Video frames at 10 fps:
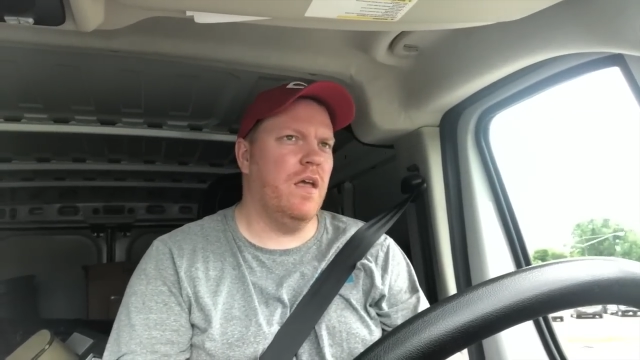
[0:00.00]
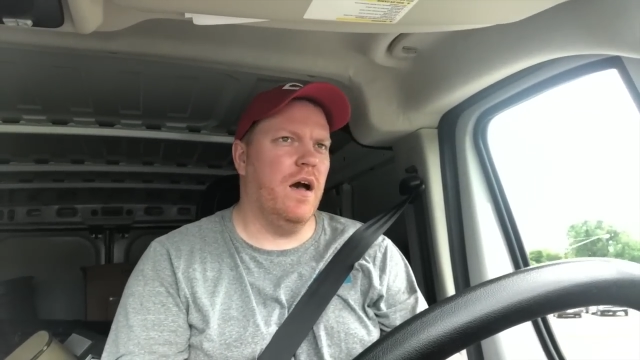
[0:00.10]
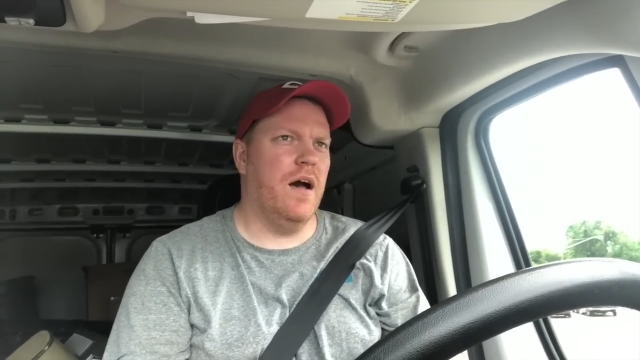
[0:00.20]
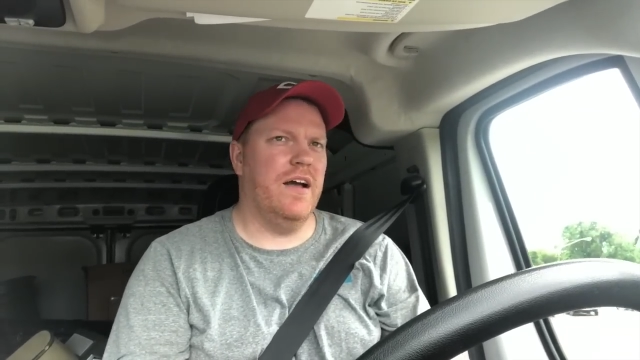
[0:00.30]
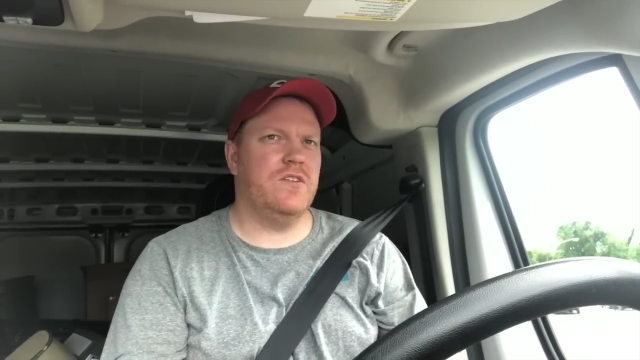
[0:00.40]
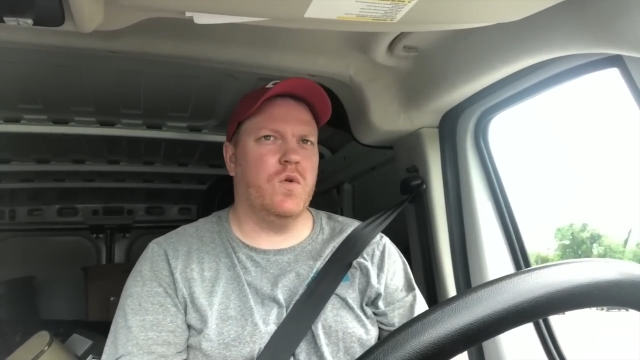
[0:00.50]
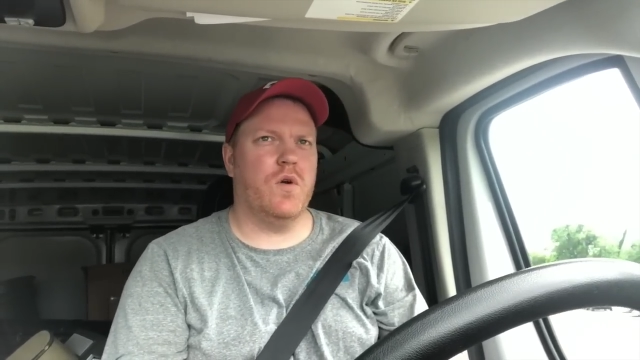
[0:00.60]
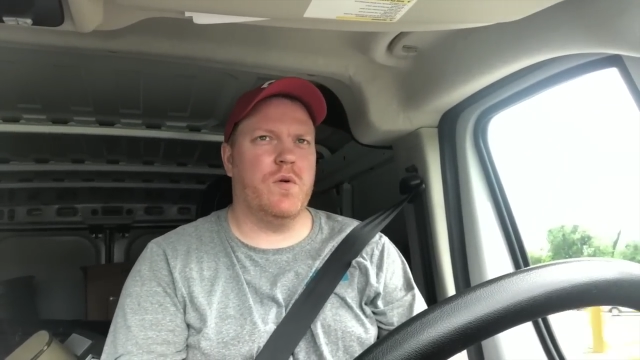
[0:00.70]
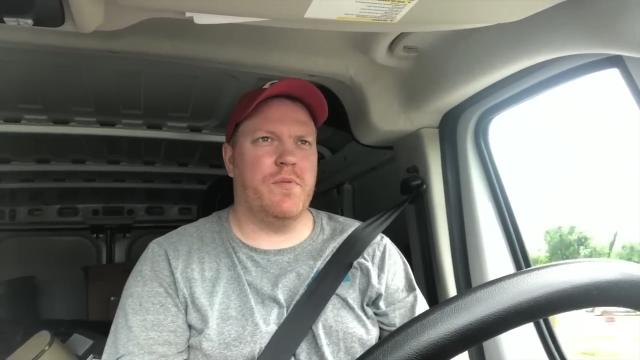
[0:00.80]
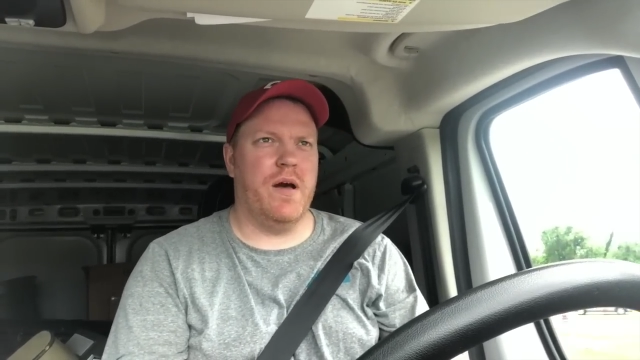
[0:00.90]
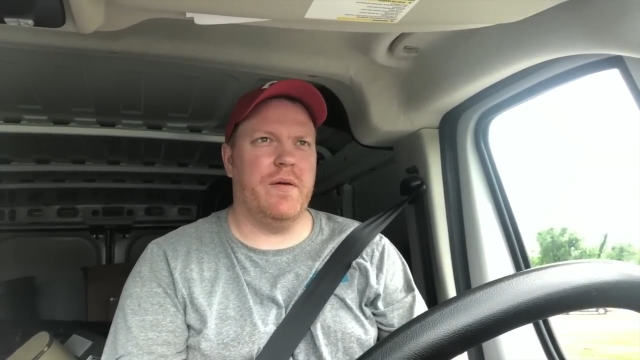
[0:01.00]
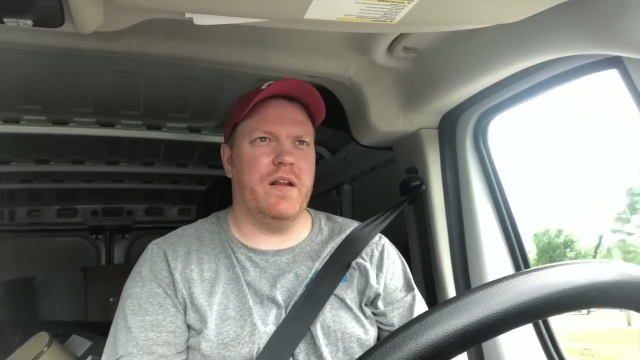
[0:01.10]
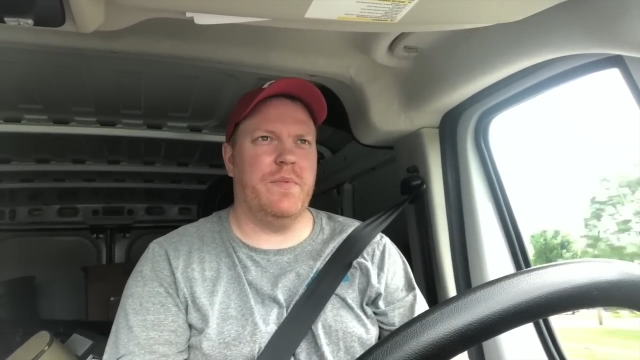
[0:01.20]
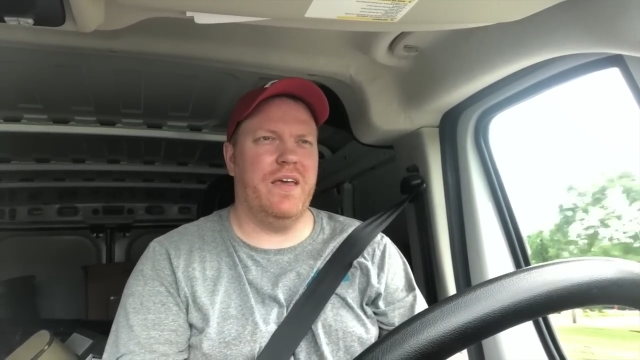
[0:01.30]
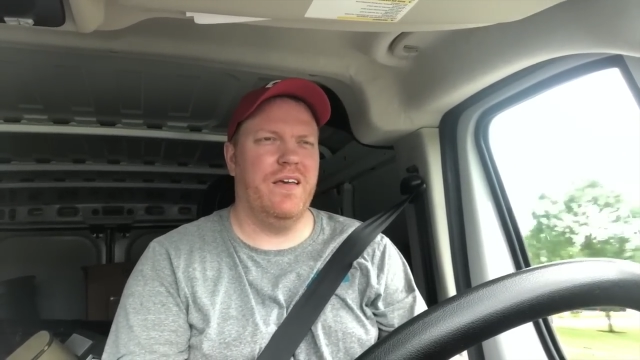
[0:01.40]
Uh, I told her we're probably
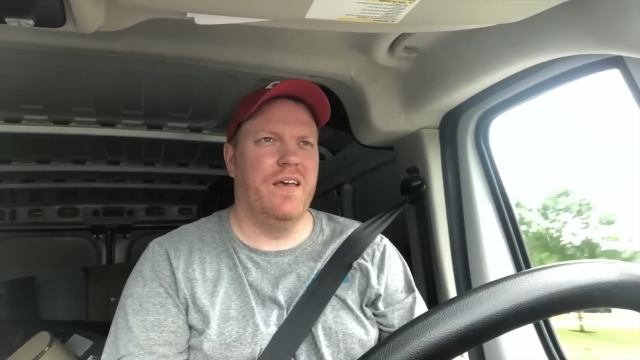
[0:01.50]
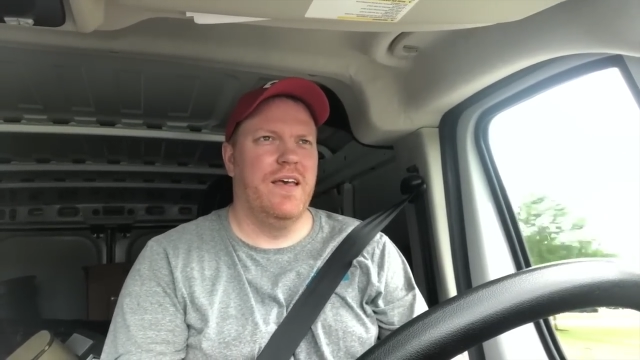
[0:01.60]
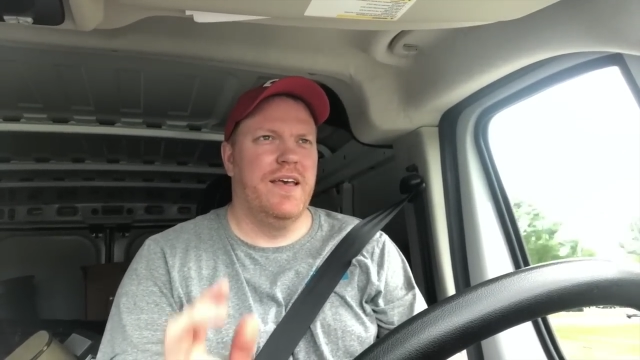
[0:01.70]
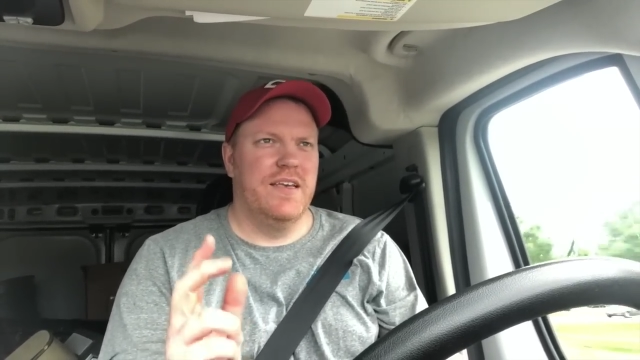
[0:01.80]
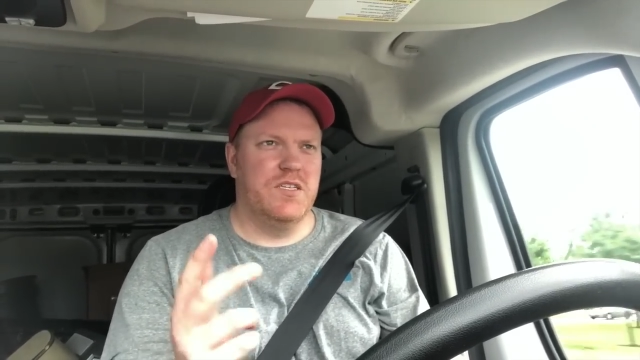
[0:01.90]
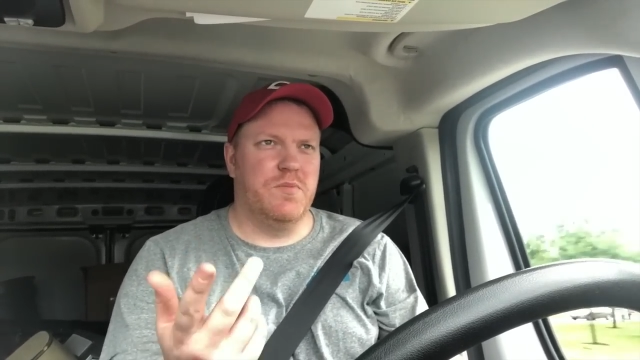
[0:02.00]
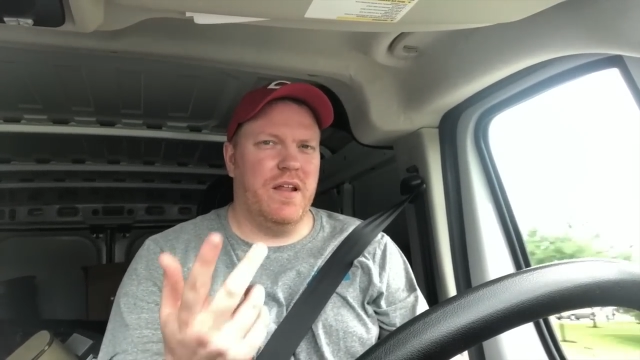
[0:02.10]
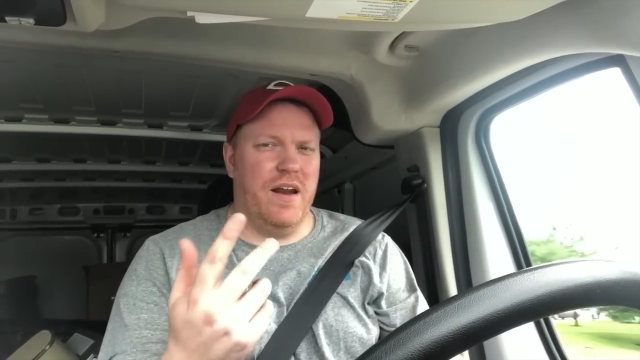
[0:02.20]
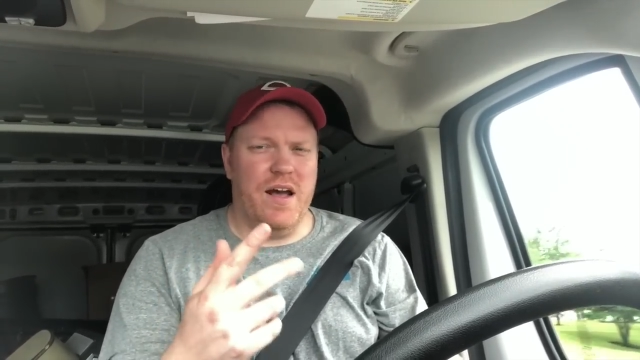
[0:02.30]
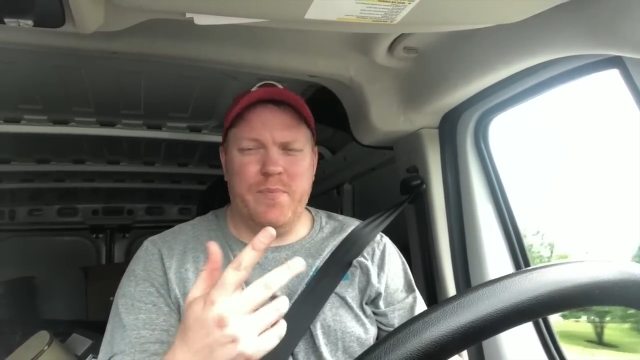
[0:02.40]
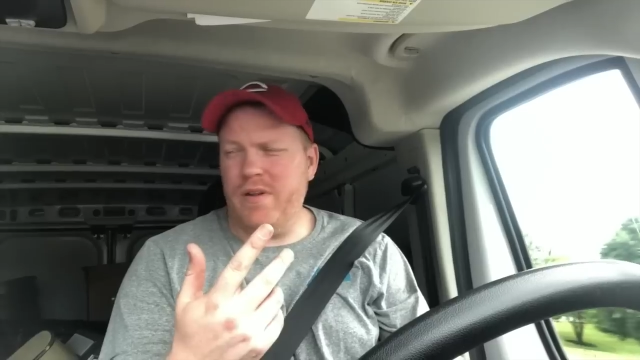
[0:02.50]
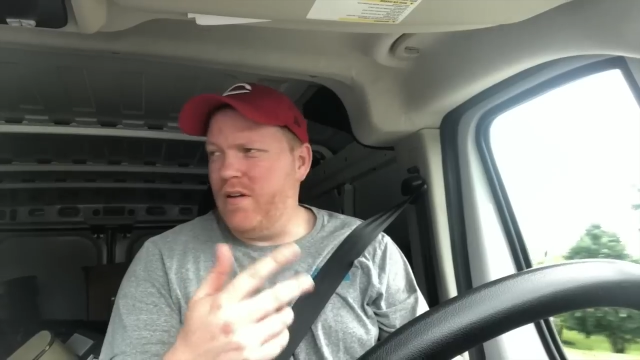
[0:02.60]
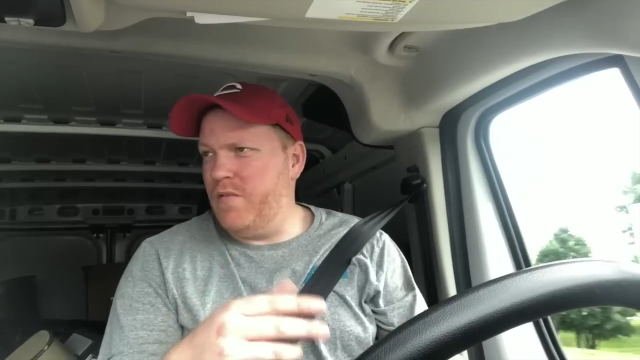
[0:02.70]
going to be splitting it up into